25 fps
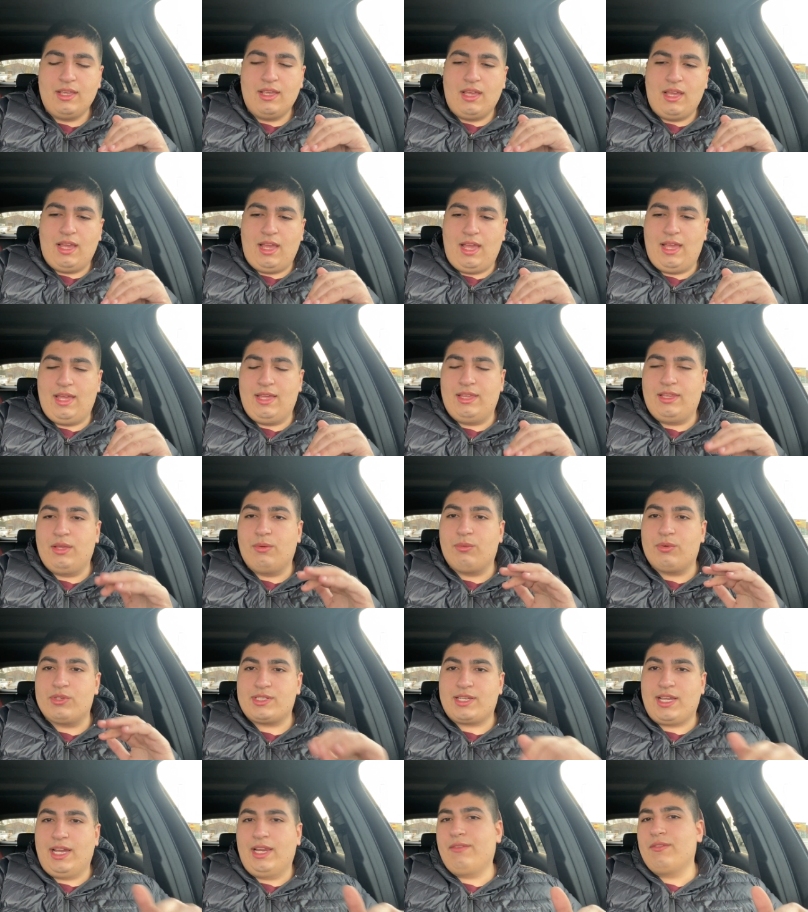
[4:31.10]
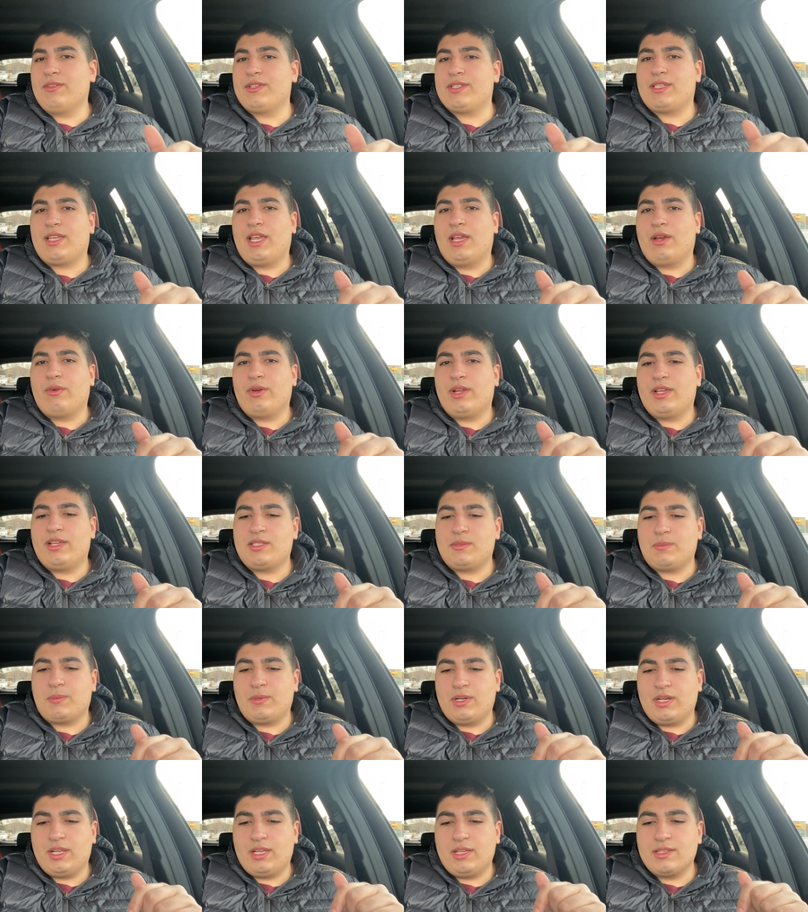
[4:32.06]
and it was kind of a scary
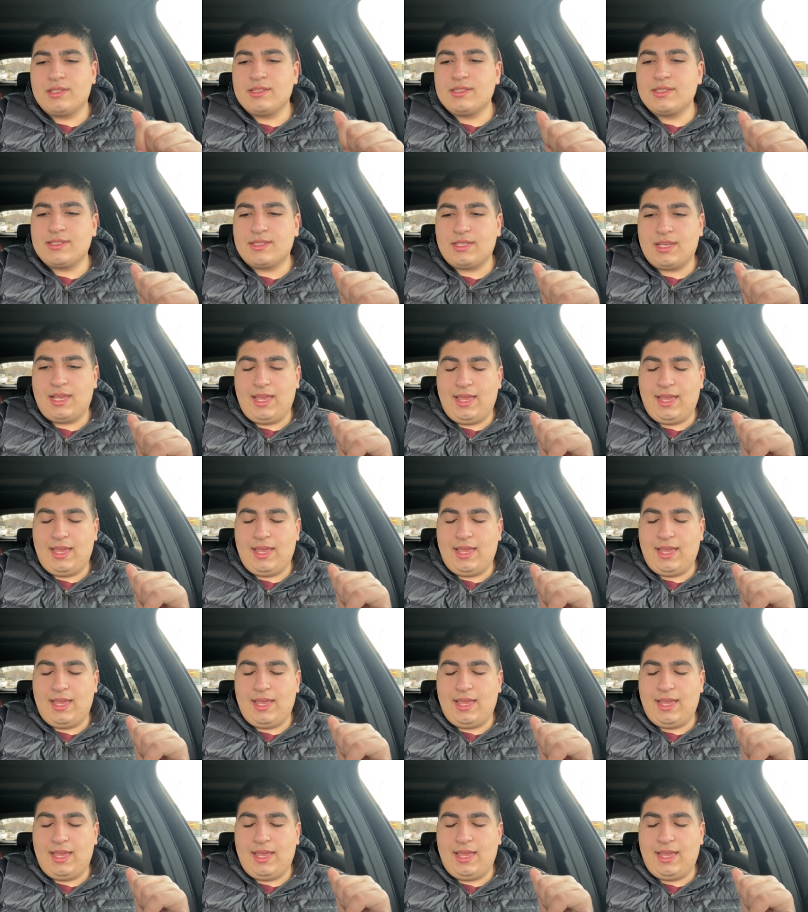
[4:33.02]
experience.